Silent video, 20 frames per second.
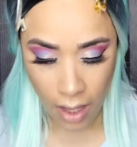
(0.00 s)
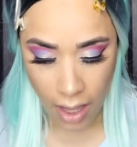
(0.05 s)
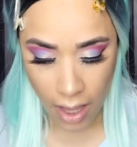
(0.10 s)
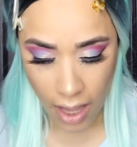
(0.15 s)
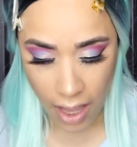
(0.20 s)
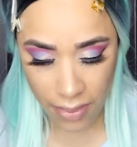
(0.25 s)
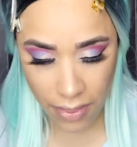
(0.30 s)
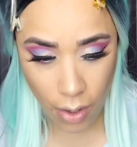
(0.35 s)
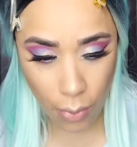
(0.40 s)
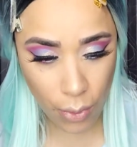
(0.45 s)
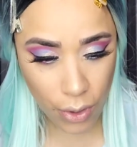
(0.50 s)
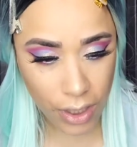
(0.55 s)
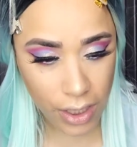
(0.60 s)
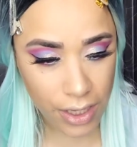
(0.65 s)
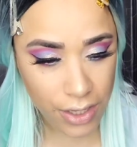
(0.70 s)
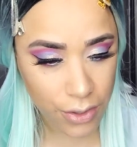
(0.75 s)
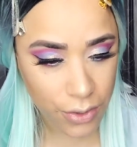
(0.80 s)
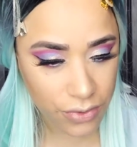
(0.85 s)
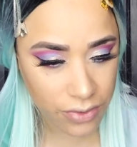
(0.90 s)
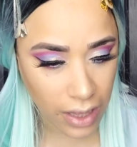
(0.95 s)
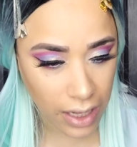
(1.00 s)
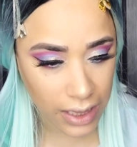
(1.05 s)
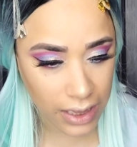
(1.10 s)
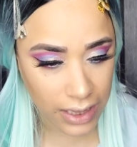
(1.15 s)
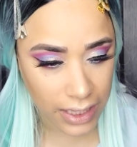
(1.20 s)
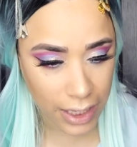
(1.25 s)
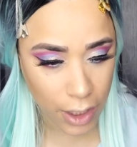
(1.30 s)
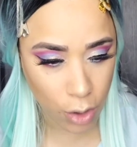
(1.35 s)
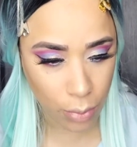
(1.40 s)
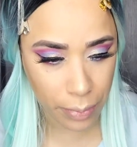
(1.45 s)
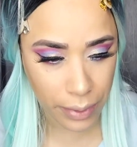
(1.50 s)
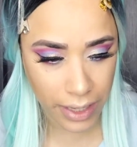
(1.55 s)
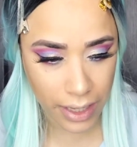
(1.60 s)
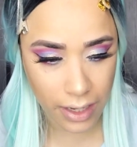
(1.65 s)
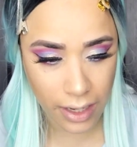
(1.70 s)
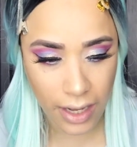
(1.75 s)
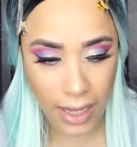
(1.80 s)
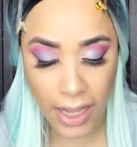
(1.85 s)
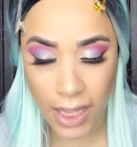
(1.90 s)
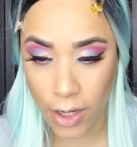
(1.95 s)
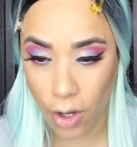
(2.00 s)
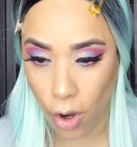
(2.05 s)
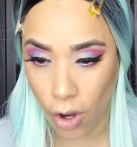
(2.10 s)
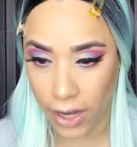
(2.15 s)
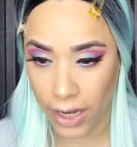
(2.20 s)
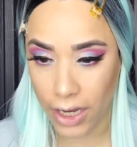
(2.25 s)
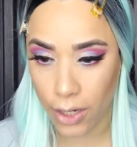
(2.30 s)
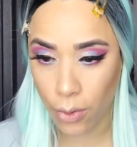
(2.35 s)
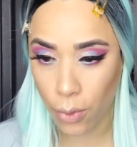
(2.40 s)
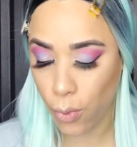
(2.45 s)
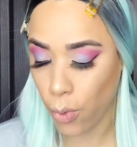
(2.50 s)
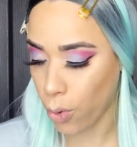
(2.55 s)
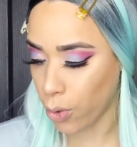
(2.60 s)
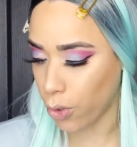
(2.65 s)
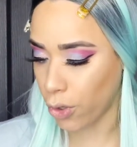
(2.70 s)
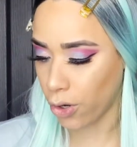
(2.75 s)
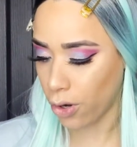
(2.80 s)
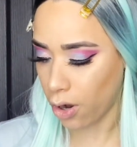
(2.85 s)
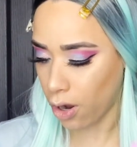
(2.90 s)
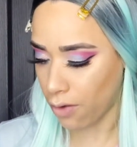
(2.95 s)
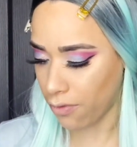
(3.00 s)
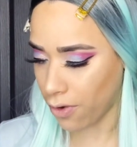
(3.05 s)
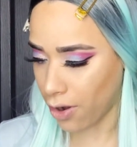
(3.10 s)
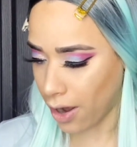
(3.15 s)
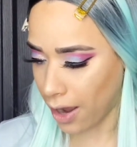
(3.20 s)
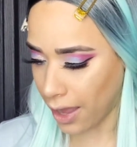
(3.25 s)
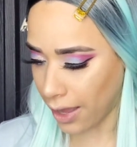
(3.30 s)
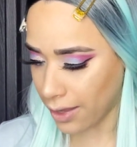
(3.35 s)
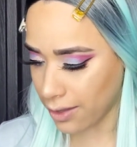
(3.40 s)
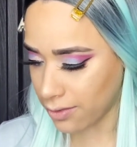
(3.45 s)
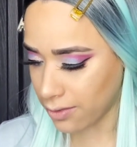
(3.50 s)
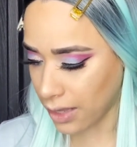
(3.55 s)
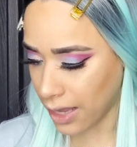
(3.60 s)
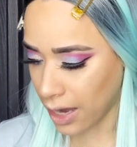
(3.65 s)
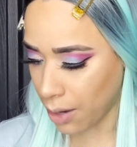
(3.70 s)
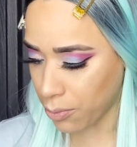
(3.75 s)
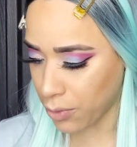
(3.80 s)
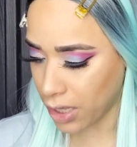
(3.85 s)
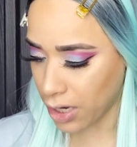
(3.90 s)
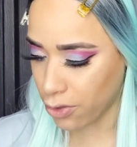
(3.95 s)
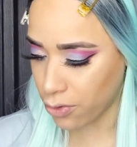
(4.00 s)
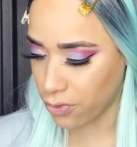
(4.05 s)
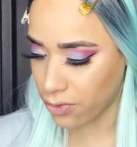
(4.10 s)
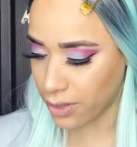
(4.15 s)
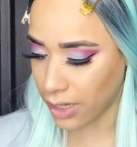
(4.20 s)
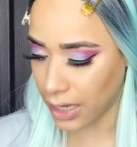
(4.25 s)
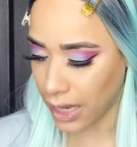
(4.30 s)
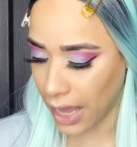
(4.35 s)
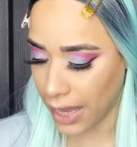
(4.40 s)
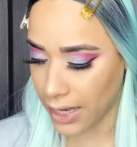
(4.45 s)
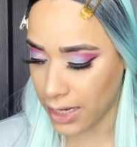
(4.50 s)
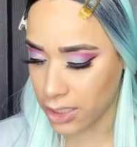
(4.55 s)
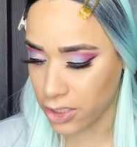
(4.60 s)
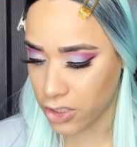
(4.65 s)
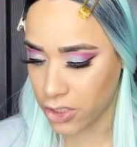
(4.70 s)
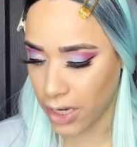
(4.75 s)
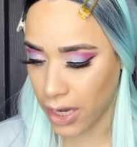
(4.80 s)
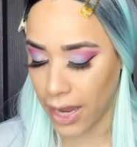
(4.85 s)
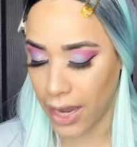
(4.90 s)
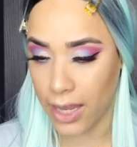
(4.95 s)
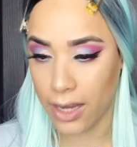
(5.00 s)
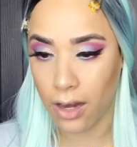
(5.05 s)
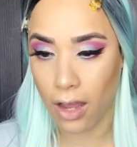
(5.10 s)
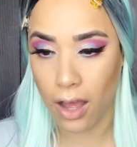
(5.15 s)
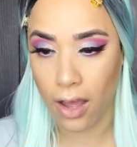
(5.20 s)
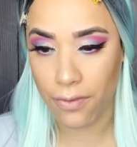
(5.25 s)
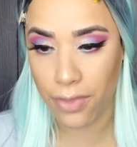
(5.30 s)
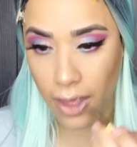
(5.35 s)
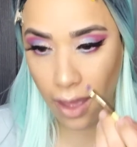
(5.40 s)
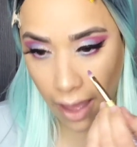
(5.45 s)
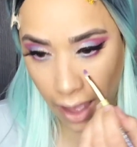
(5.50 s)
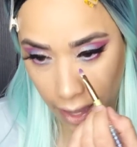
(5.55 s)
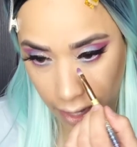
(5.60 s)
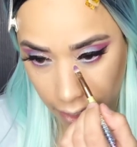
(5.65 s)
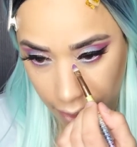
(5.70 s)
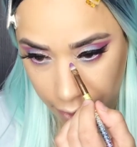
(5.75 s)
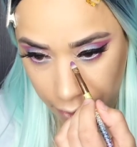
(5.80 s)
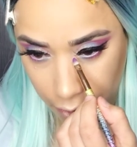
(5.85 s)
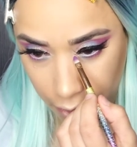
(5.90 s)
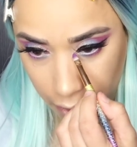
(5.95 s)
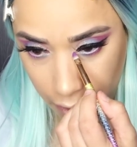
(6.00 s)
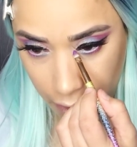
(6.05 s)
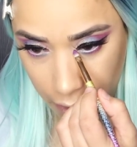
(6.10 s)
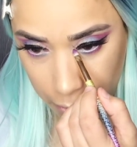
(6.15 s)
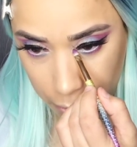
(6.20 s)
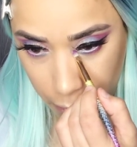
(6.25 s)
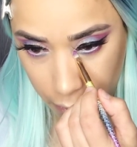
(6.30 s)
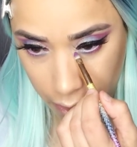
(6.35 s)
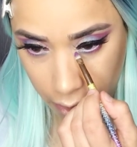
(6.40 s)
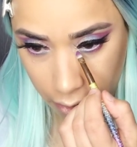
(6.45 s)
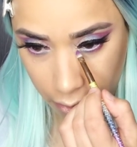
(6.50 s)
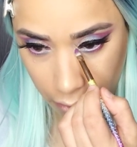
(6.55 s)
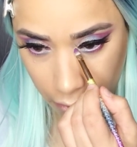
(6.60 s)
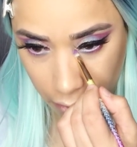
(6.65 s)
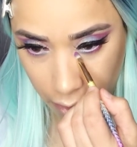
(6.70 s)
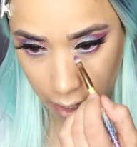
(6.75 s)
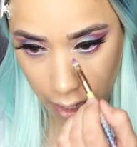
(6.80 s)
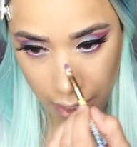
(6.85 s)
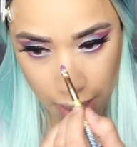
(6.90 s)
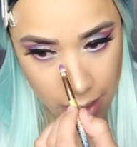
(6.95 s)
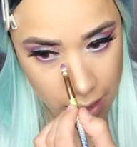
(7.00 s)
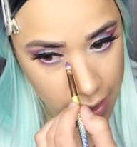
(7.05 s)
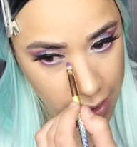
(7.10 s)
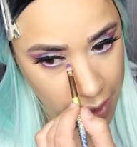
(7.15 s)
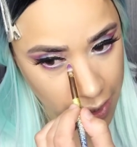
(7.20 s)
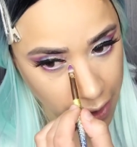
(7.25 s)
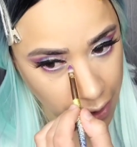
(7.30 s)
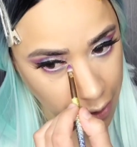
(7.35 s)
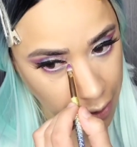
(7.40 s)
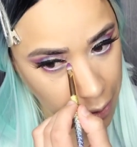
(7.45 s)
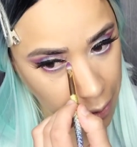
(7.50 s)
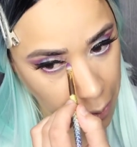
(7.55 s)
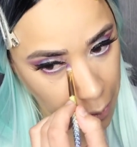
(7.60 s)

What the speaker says: And then we're gonna use a little bit in our inner corner of our eyes, and I'm gonna use the lightest shade of the highlighter and put it in here,